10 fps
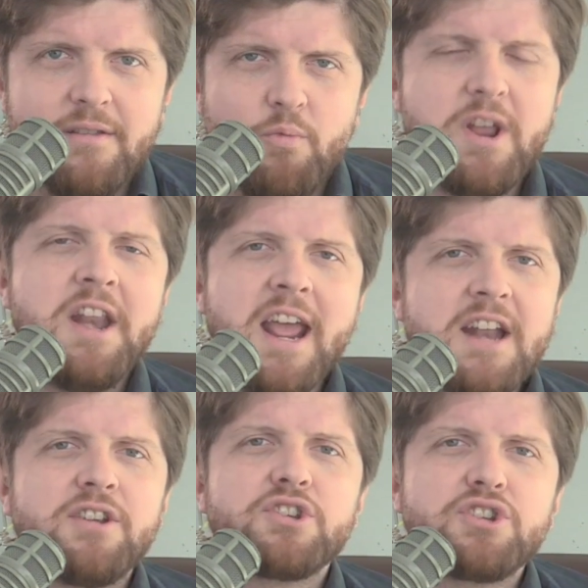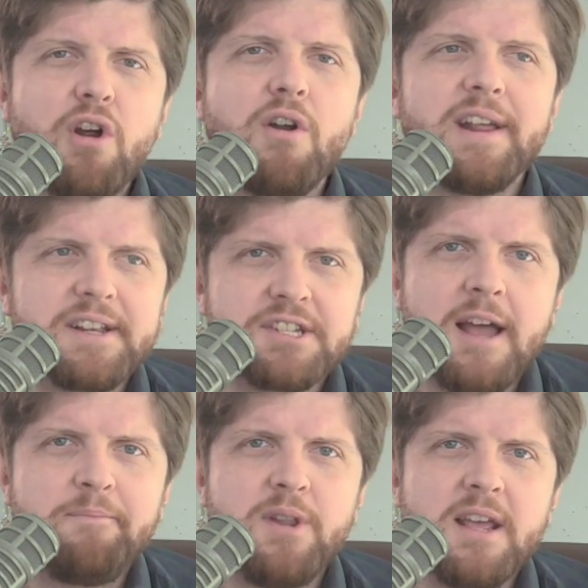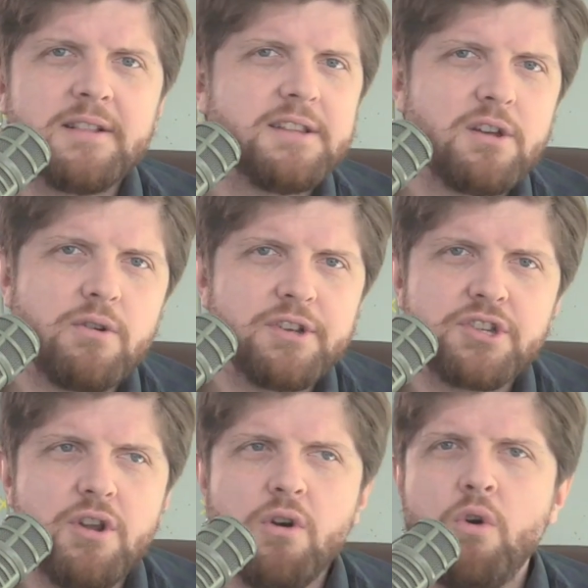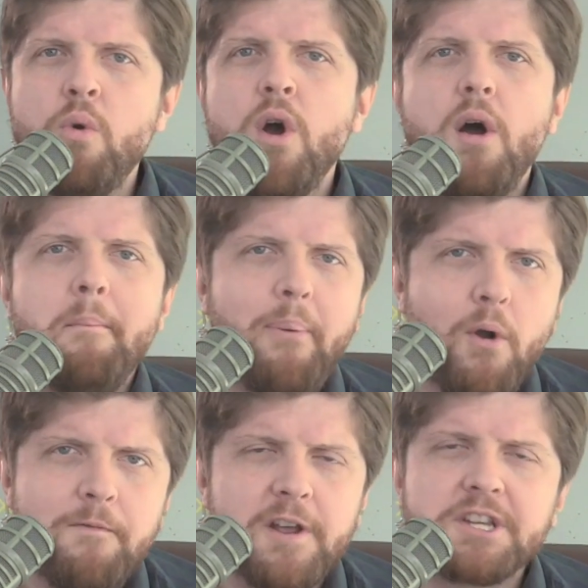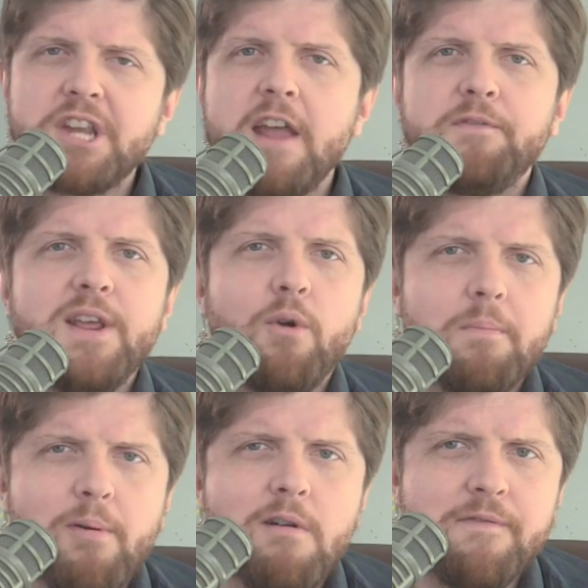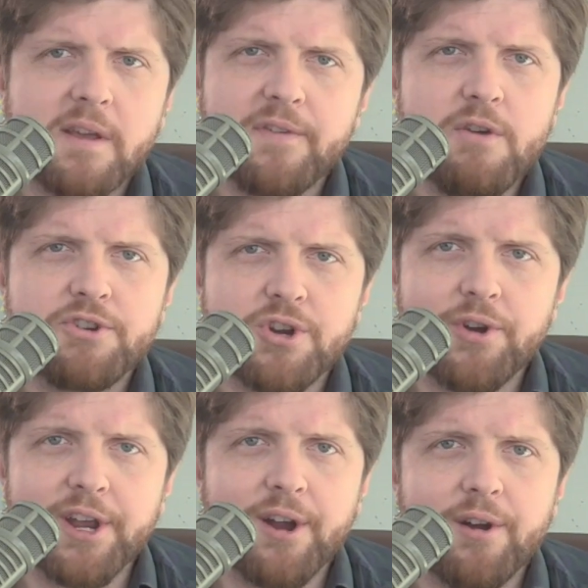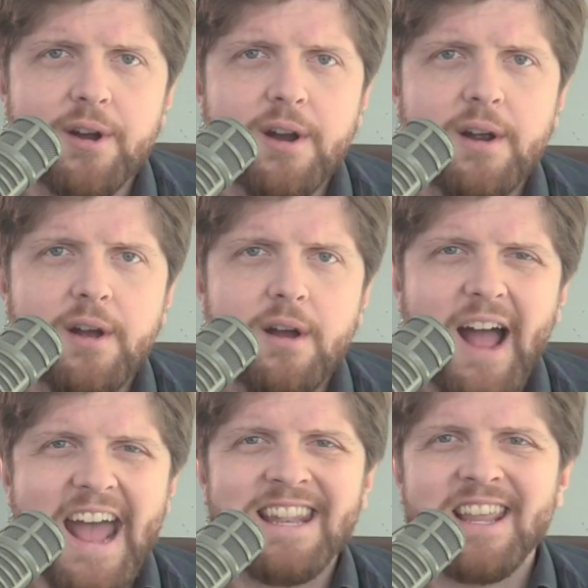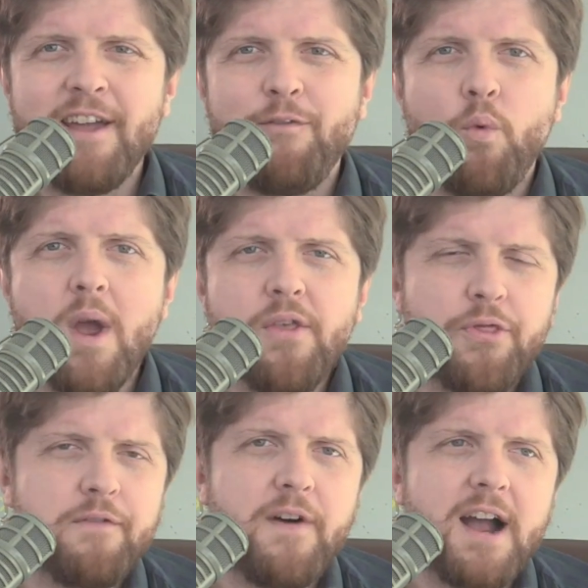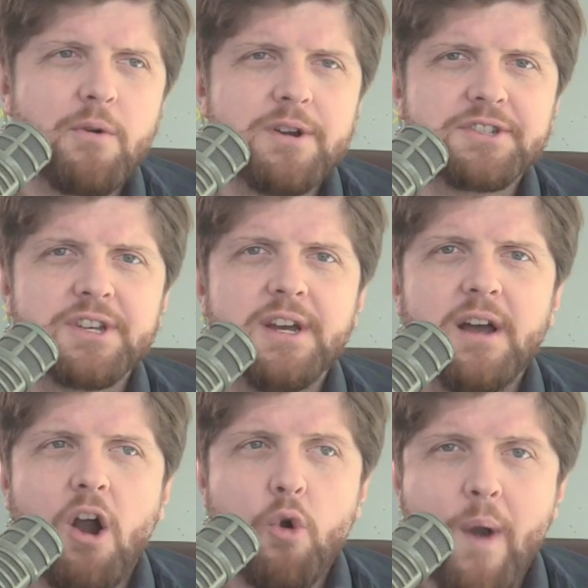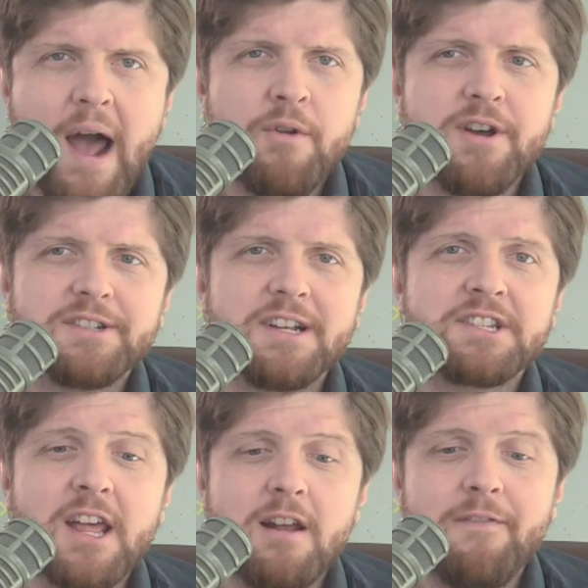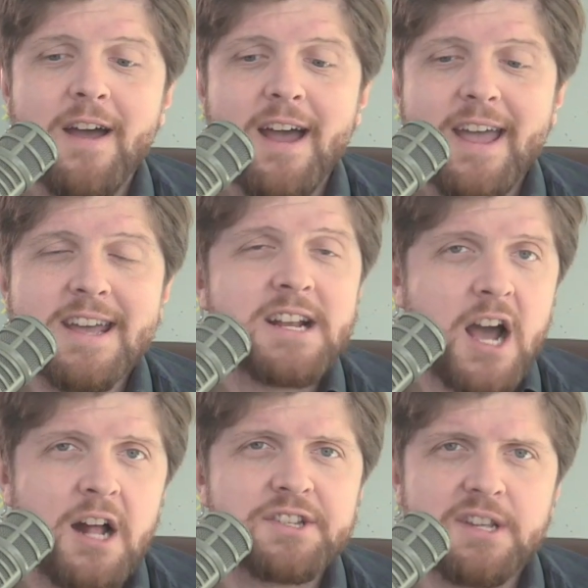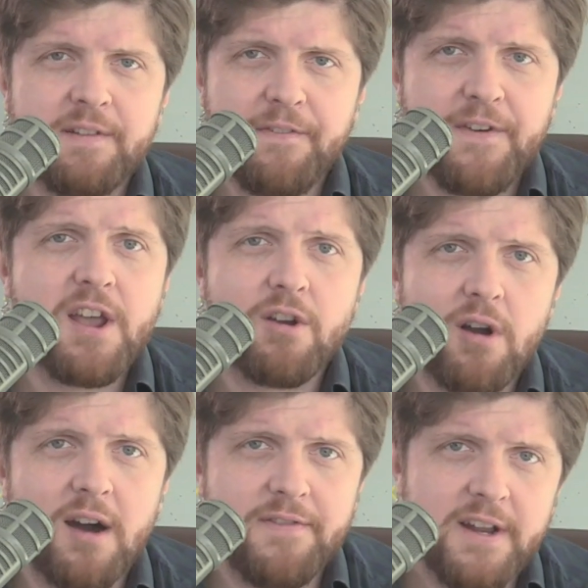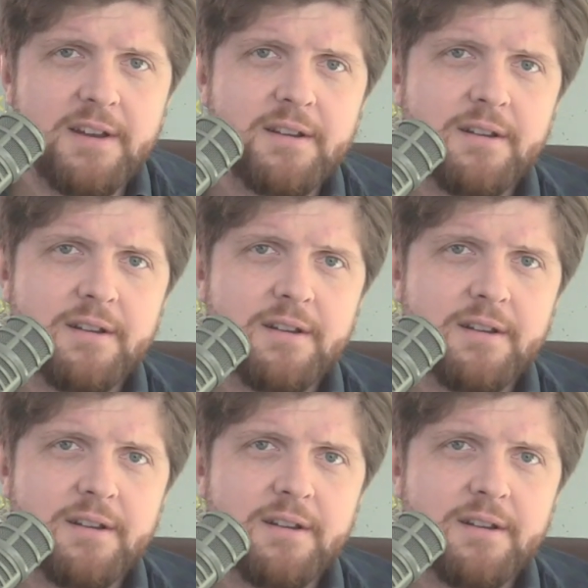We need to start accepting that there is no perfect safety or perfect future here and live with the virus around us instead of in constant fear of it.